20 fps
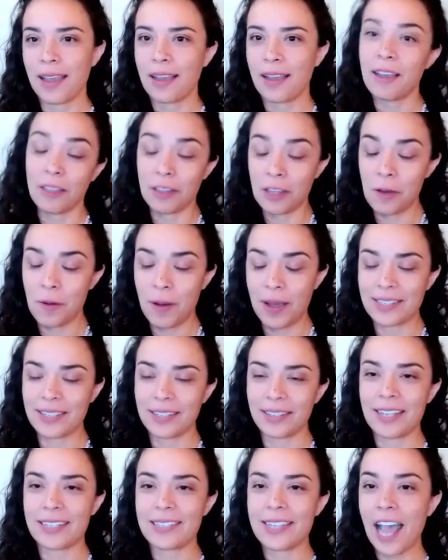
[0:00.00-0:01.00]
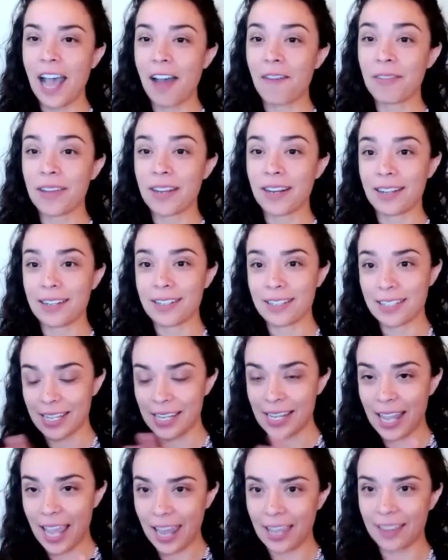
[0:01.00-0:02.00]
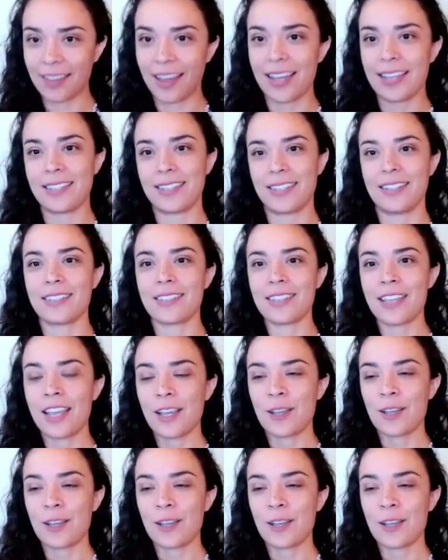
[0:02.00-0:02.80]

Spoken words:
in the US at least, having a DEA license.